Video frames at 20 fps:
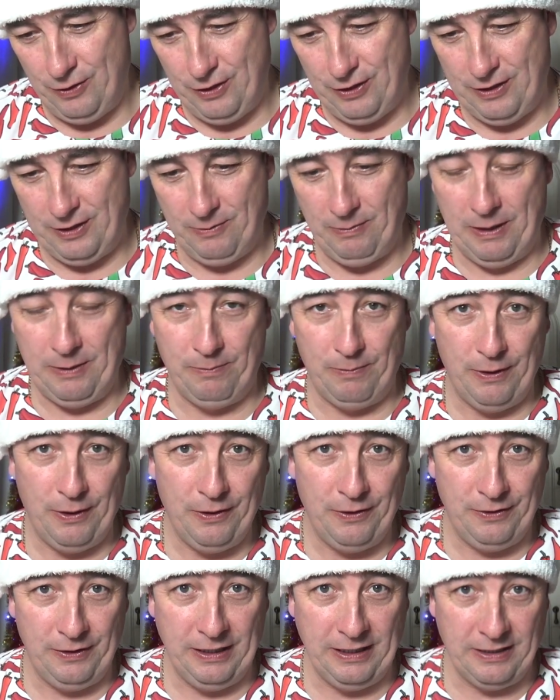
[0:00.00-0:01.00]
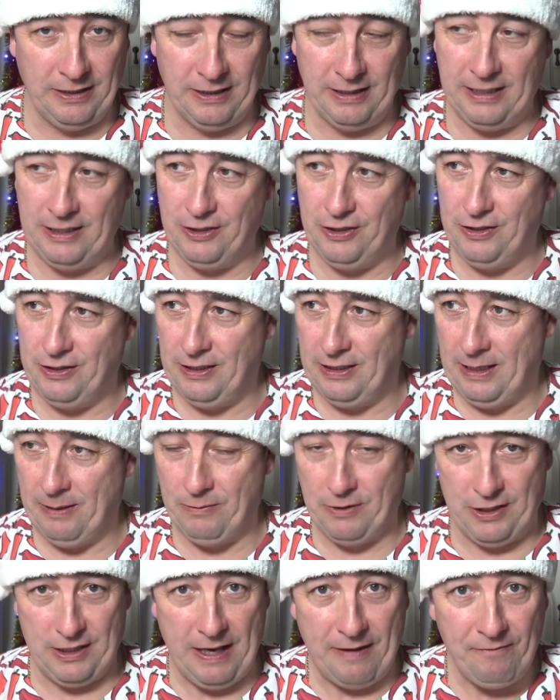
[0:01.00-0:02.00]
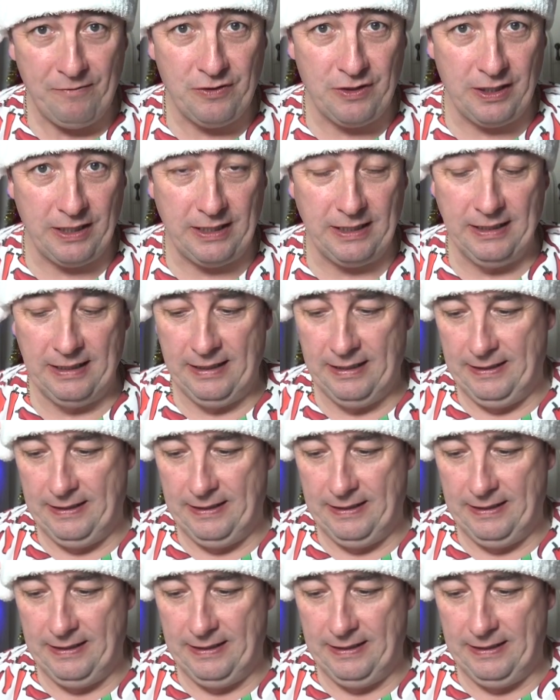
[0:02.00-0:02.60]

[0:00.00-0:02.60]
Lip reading: She says, "My birthday today." She said, "I'm 70.